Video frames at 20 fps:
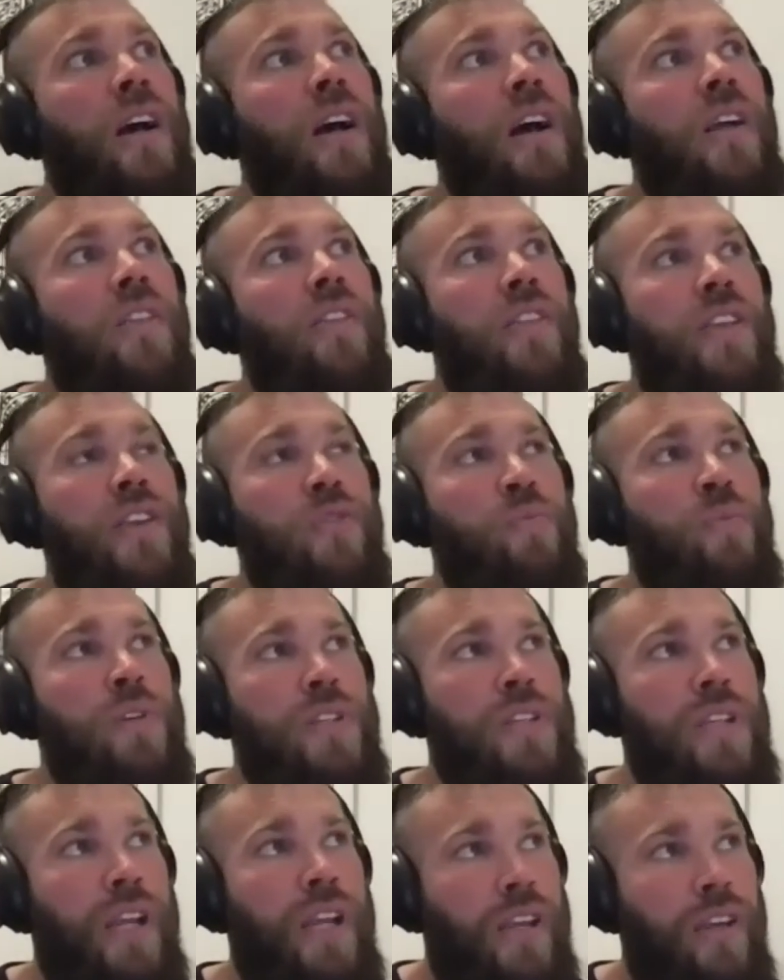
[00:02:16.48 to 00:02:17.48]
this
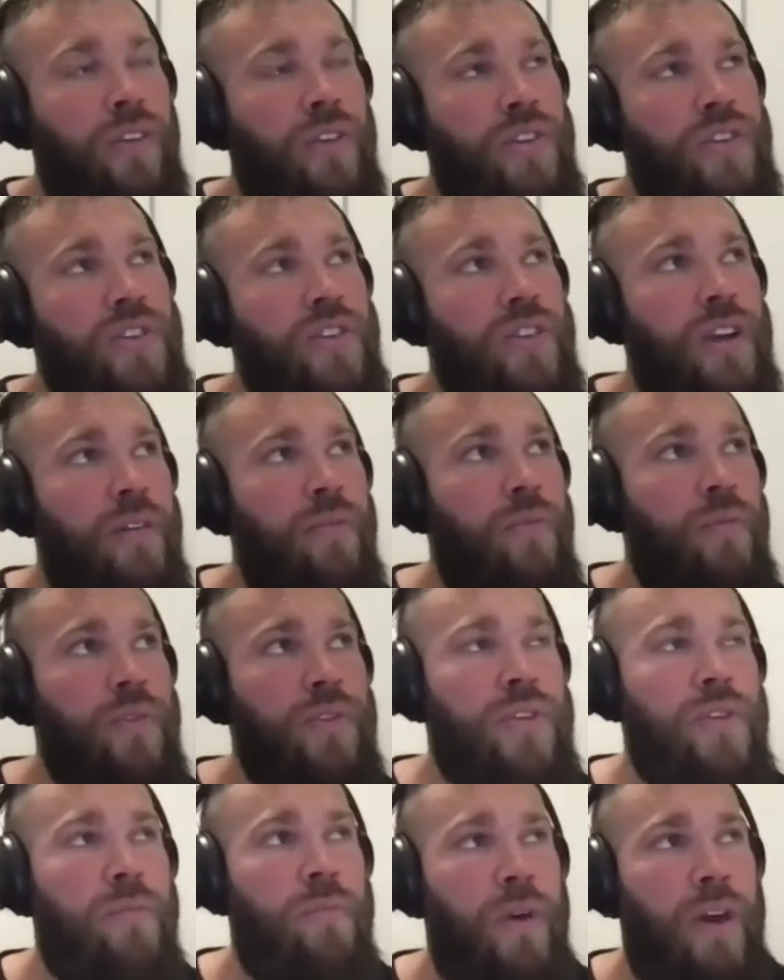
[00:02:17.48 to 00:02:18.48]
particular trip
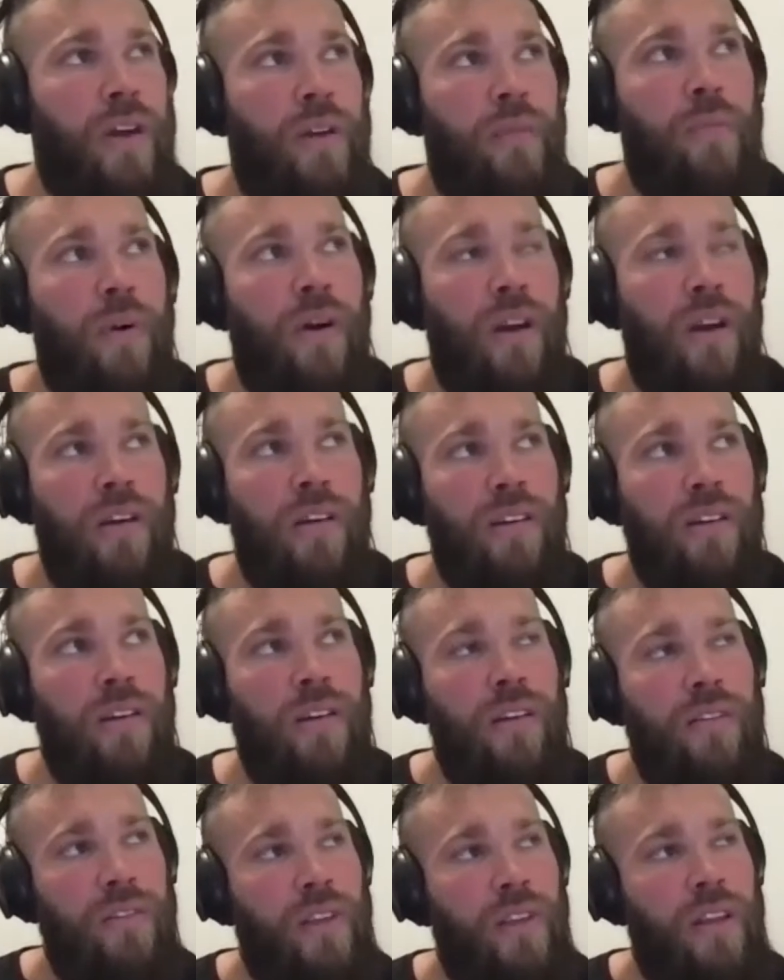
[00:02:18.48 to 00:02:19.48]
was the better part
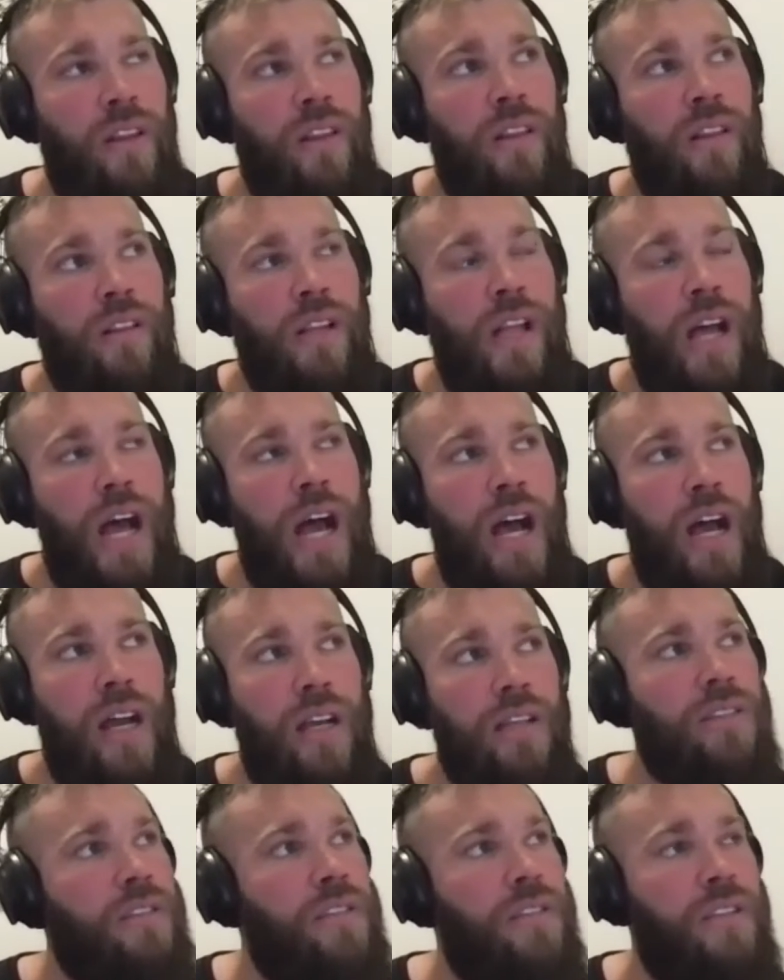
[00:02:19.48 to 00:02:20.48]
of the
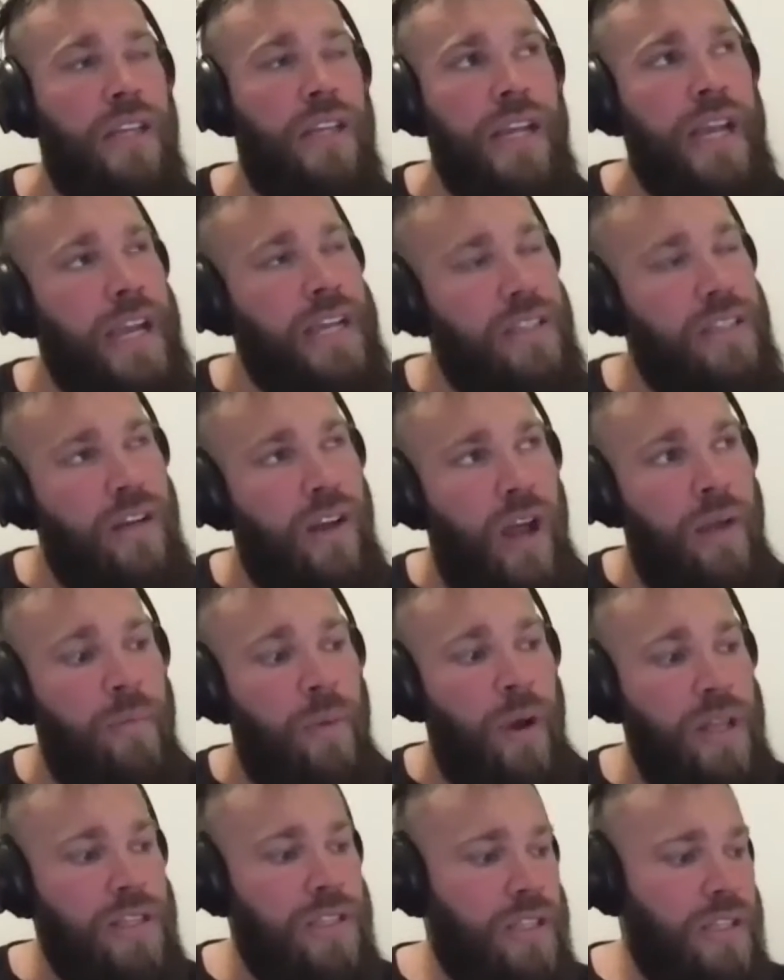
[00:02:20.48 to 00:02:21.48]
last like 8 to 9
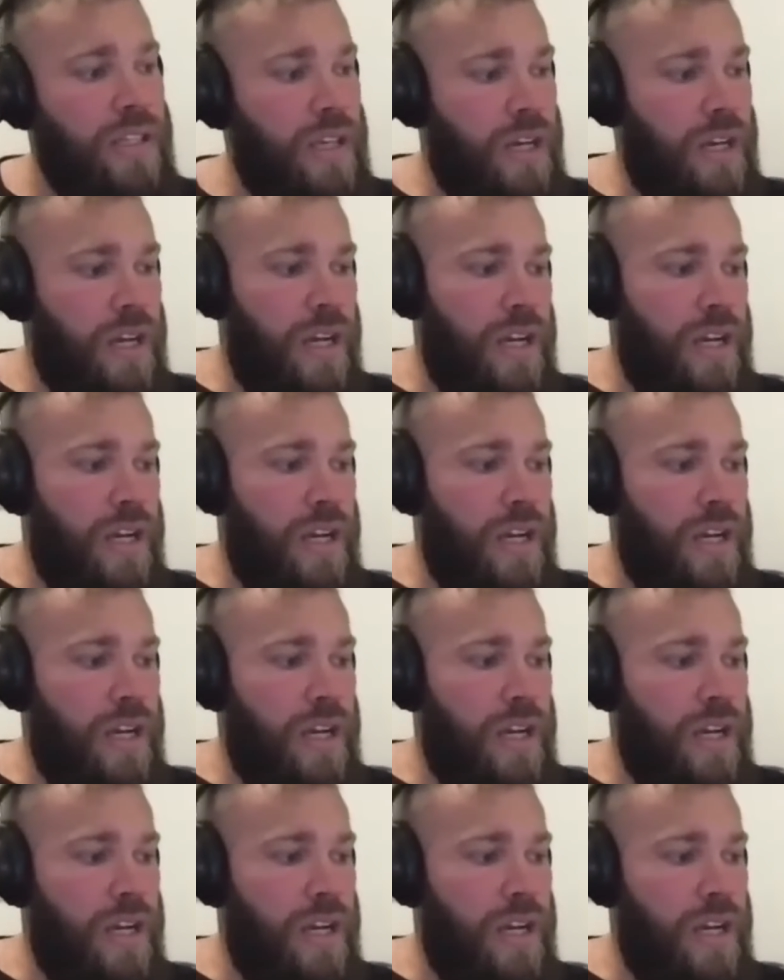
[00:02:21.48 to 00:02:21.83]
months.